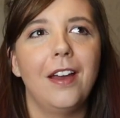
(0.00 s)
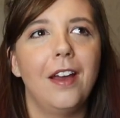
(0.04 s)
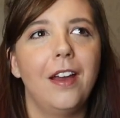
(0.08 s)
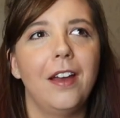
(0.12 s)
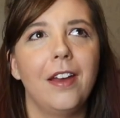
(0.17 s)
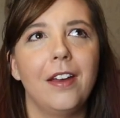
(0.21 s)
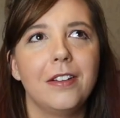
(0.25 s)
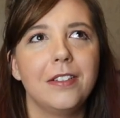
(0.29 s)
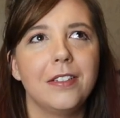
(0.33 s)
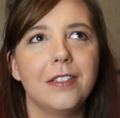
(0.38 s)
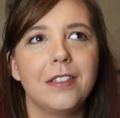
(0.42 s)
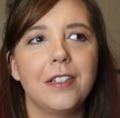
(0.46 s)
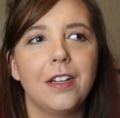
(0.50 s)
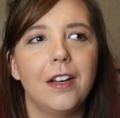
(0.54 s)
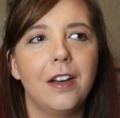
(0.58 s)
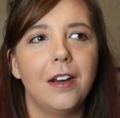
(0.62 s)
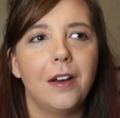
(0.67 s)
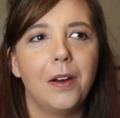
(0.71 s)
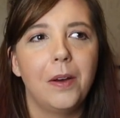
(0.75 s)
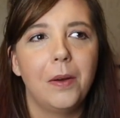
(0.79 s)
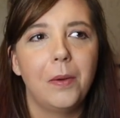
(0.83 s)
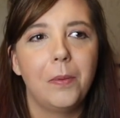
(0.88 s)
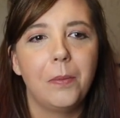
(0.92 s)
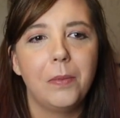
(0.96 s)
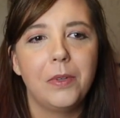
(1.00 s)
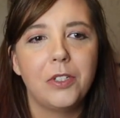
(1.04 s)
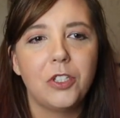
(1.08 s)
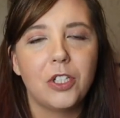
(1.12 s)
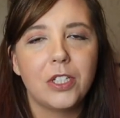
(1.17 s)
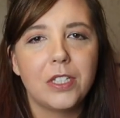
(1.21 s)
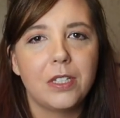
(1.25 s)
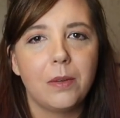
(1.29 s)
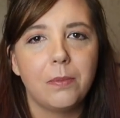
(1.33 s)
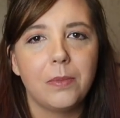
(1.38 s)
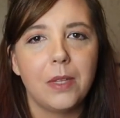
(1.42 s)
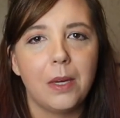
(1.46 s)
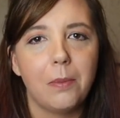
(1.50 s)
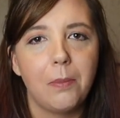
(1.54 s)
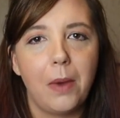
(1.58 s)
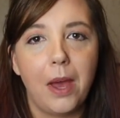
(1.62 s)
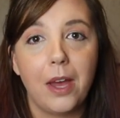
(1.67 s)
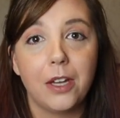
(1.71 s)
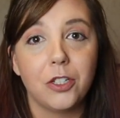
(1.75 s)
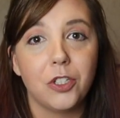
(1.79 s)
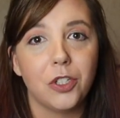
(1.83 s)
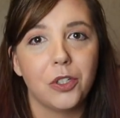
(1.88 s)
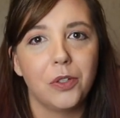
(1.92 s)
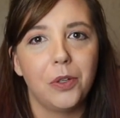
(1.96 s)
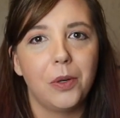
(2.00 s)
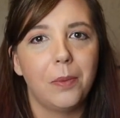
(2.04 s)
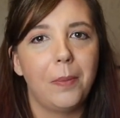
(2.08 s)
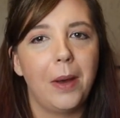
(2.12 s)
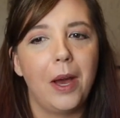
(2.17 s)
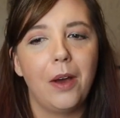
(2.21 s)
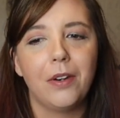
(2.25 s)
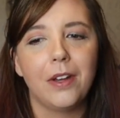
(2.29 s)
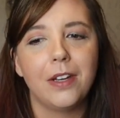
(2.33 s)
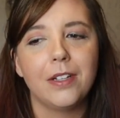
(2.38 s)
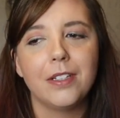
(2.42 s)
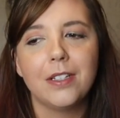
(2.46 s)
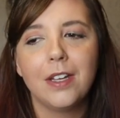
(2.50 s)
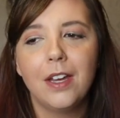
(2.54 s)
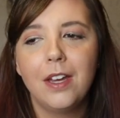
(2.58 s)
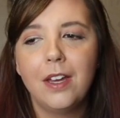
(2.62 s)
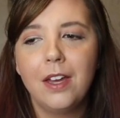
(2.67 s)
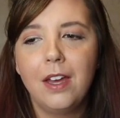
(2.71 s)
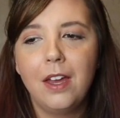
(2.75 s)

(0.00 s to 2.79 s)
And it's just something magical about it.